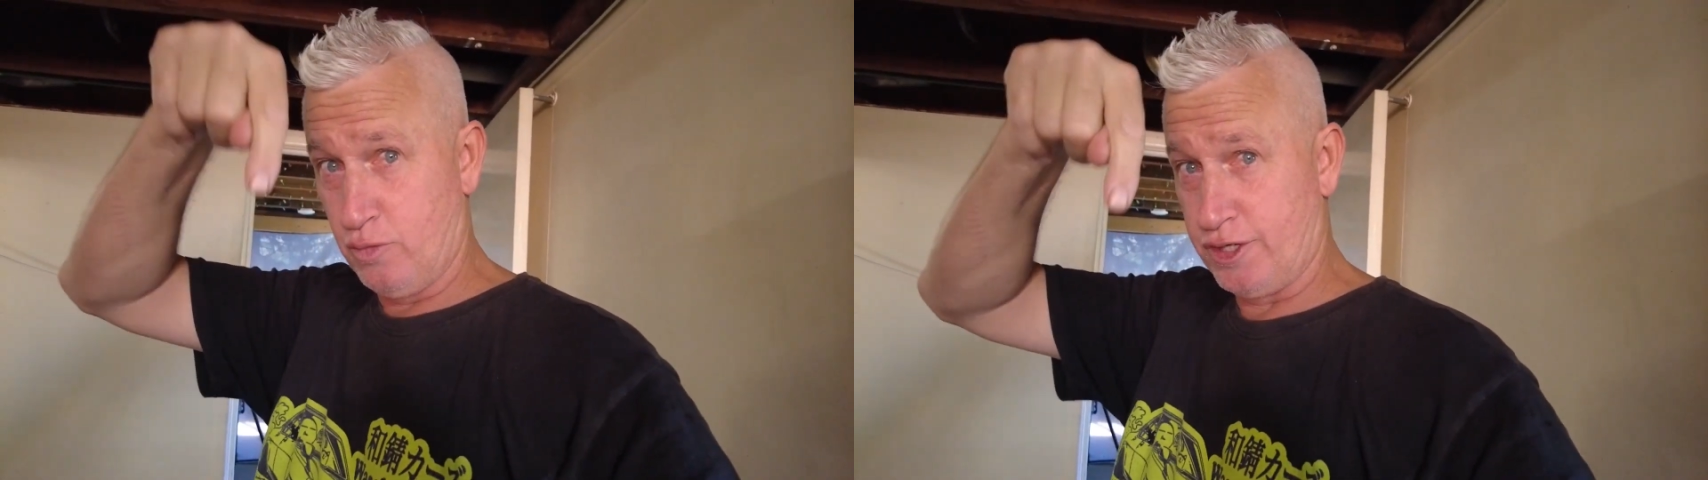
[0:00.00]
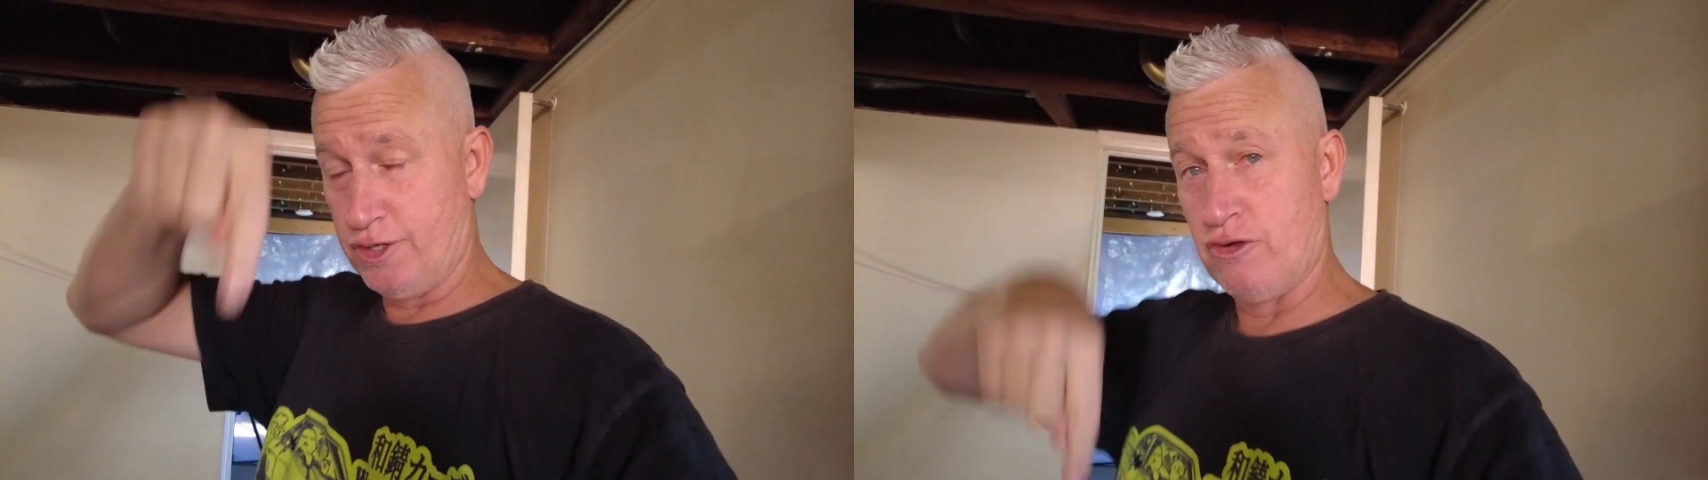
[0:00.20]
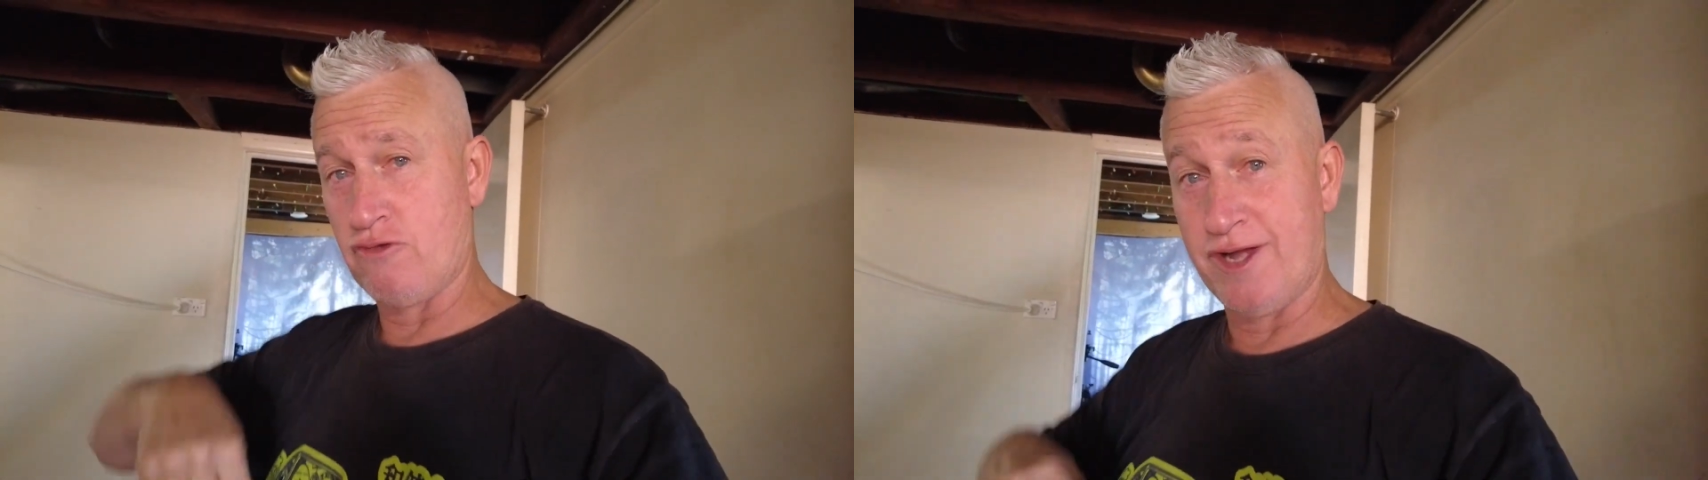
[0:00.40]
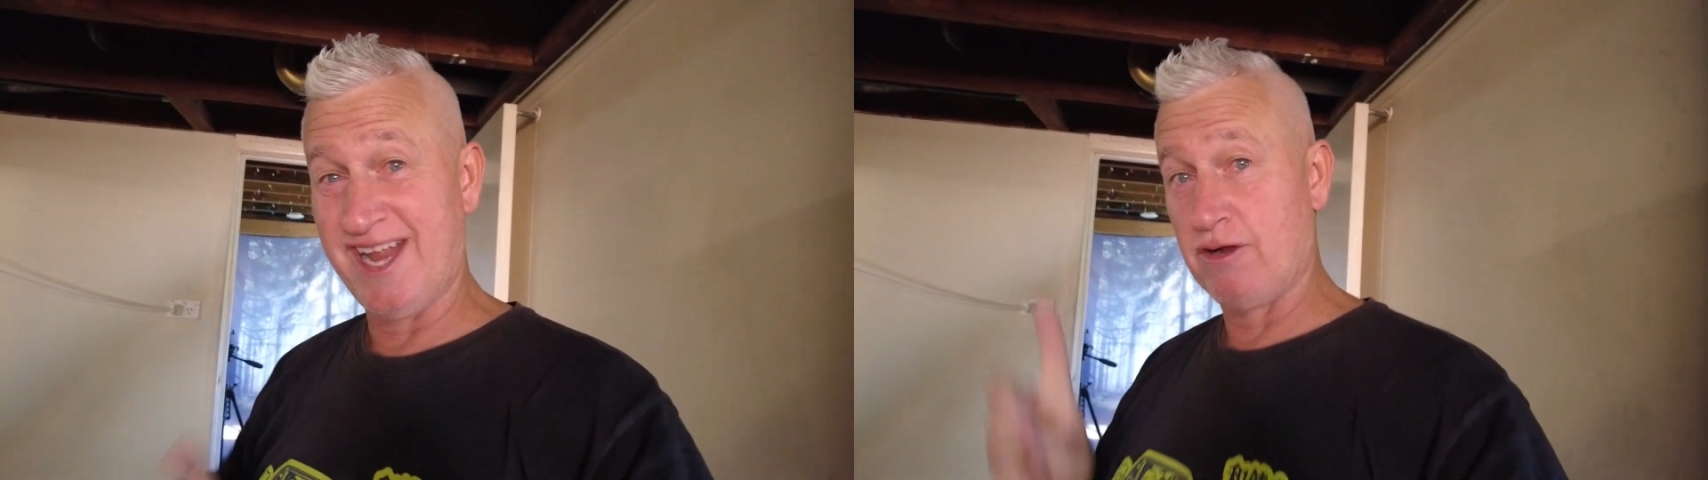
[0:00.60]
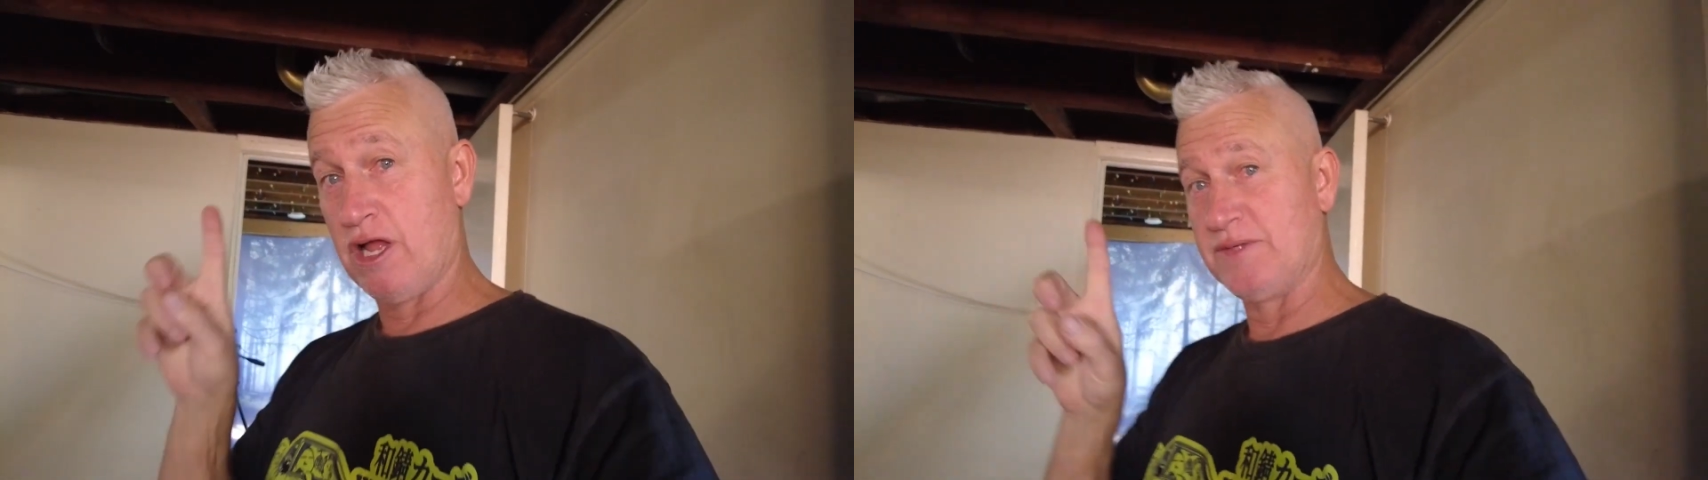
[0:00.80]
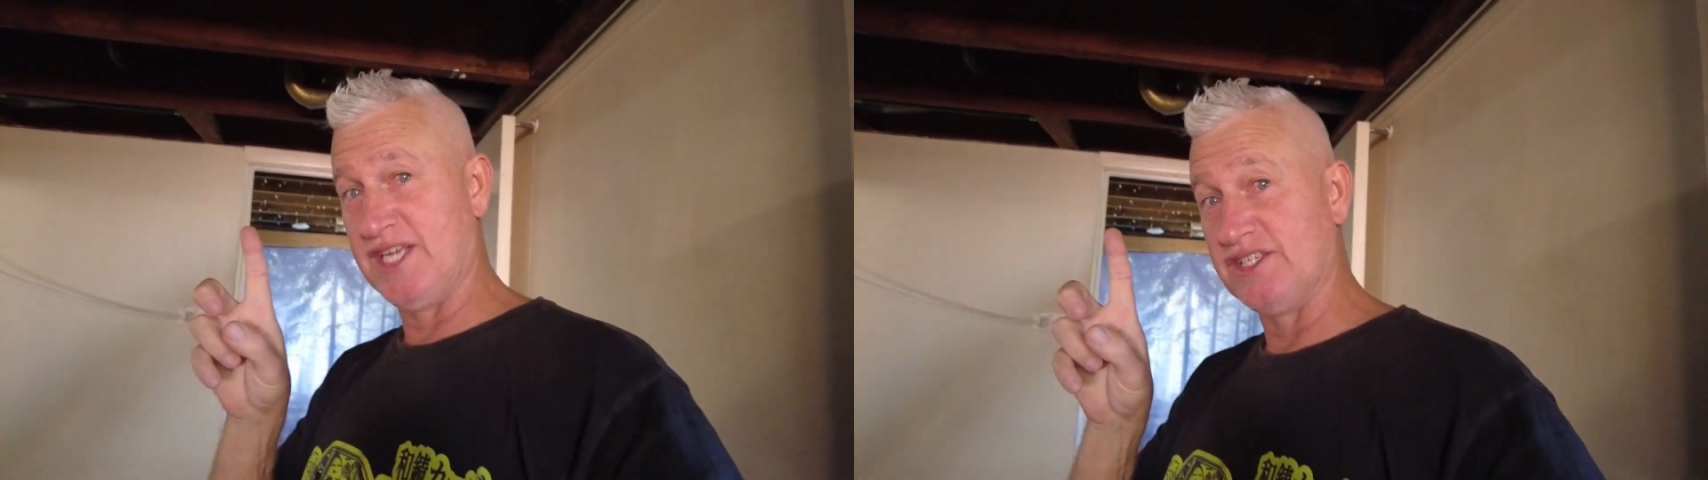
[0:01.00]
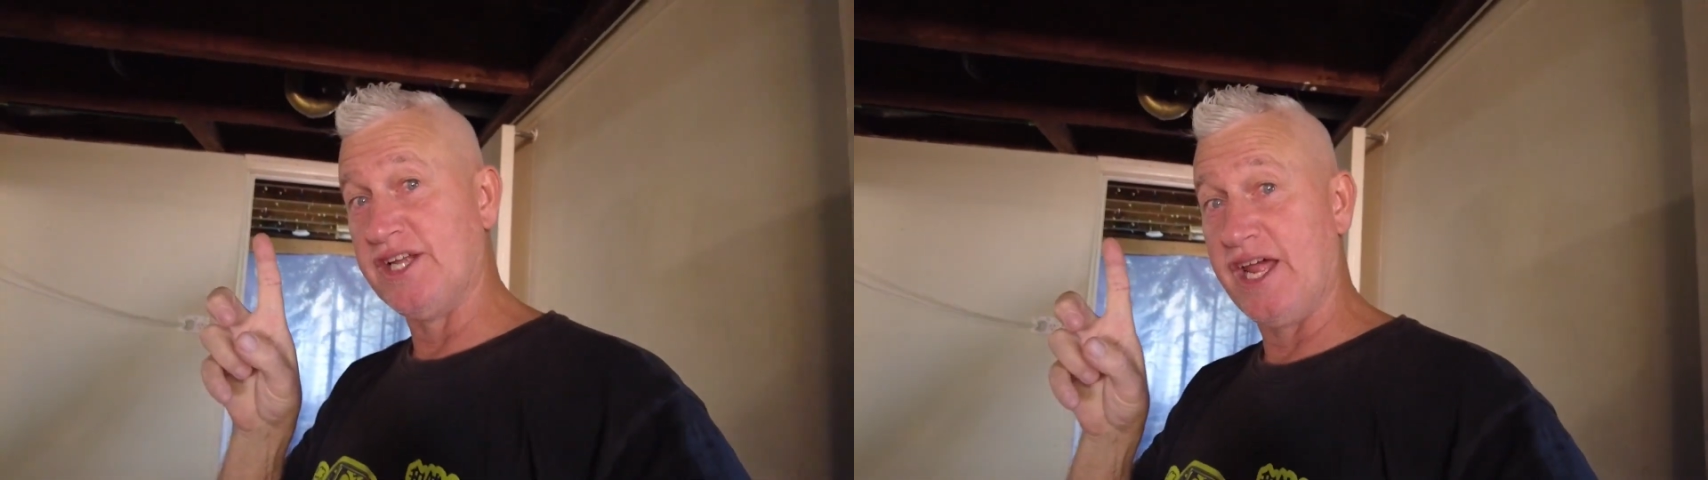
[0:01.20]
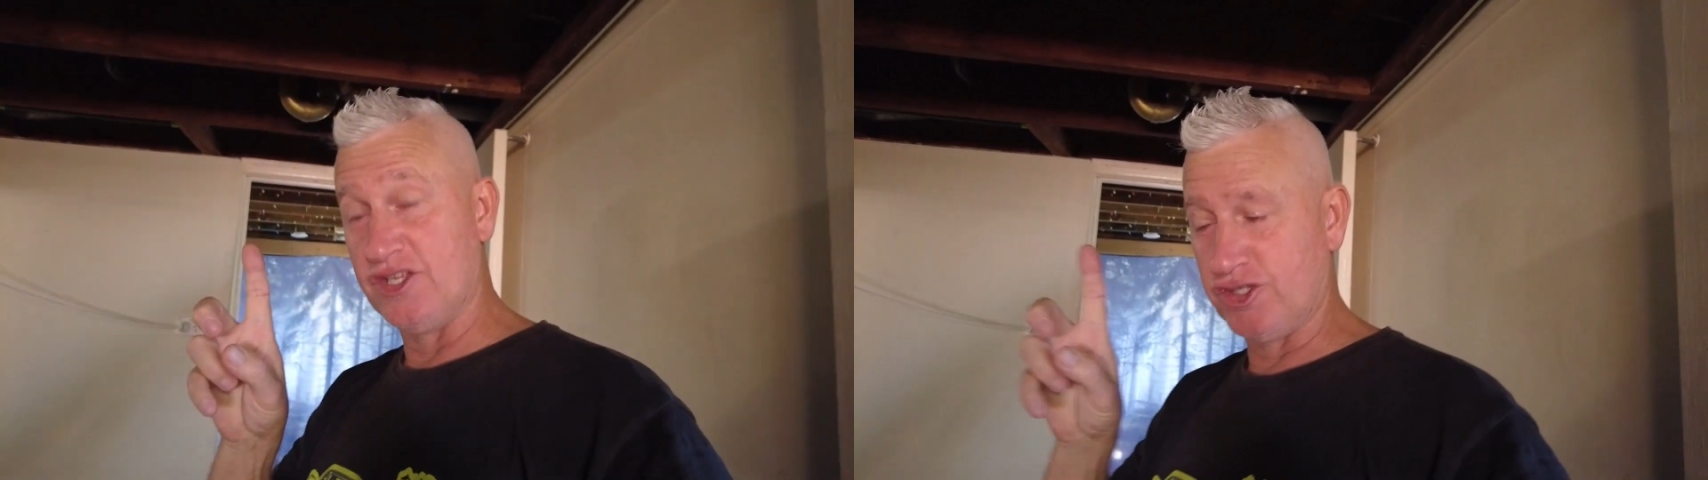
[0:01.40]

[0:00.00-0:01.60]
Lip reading: working on right now, and I'll go upstairs and edit